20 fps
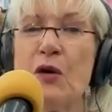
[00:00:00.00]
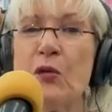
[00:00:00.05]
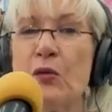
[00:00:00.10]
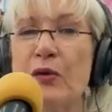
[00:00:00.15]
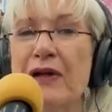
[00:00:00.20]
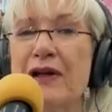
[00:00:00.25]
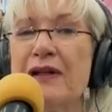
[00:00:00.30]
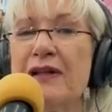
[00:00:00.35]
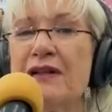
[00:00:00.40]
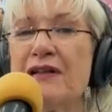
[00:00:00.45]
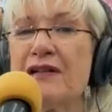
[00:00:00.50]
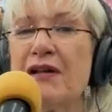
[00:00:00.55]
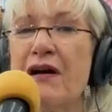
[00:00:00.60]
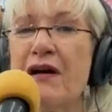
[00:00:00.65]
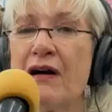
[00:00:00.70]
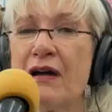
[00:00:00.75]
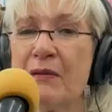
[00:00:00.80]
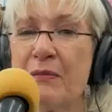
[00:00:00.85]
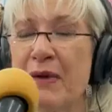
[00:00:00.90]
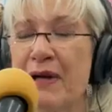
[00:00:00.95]
We're going to
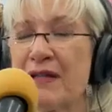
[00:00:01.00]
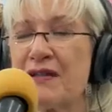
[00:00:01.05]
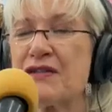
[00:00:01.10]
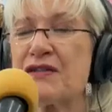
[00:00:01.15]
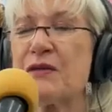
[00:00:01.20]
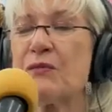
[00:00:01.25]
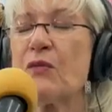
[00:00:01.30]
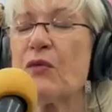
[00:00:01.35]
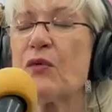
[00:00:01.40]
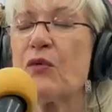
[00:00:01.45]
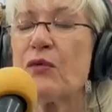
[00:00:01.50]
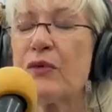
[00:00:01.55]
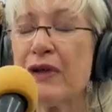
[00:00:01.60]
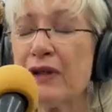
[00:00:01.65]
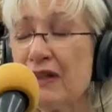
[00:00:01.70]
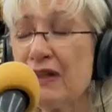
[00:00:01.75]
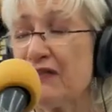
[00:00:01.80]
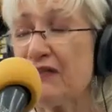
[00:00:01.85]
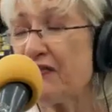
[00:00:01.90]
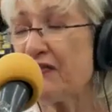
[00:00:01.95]
talk about some
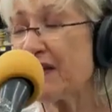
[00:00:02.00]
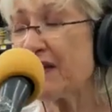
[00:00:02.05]
really